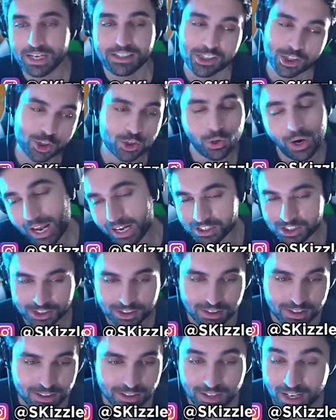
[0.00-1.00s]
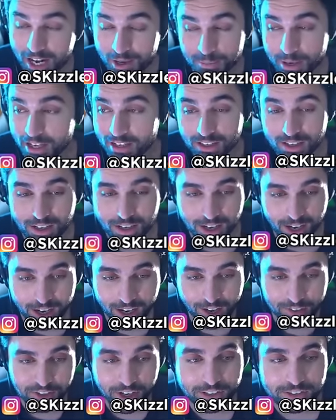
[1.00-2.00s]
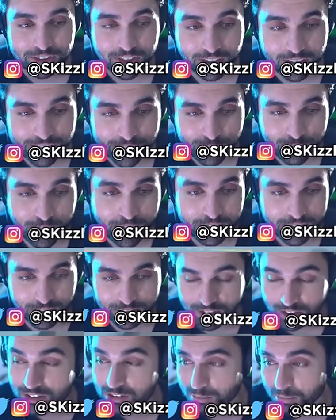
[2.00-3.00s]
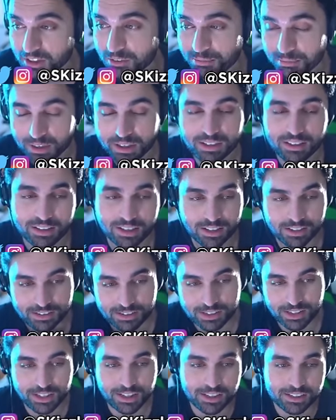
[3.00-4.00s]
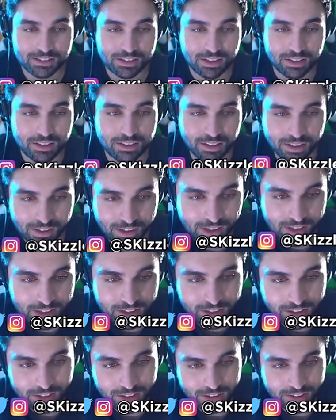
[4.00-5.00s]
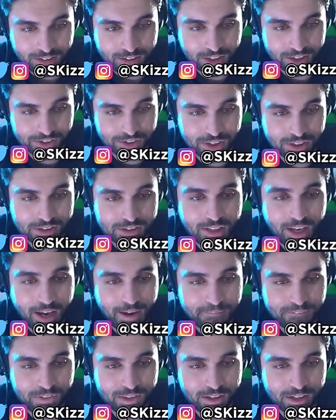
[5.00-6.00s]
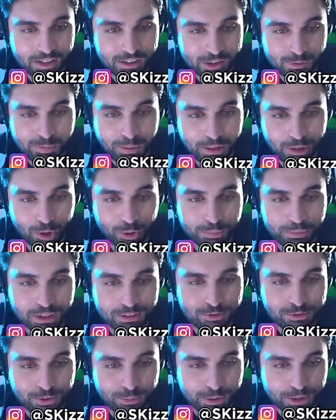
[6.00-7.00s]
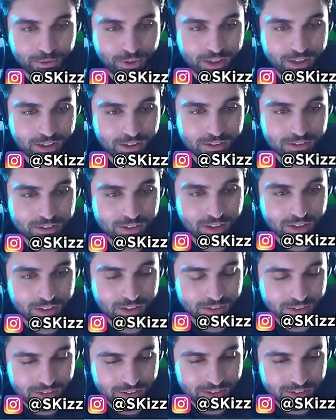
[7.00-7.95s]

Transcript: that's trash. Nah, man, I, am not saying it's trash. I just mean mid. Uh, it's uh, it's uh, because this game is below mid for me right now. You know.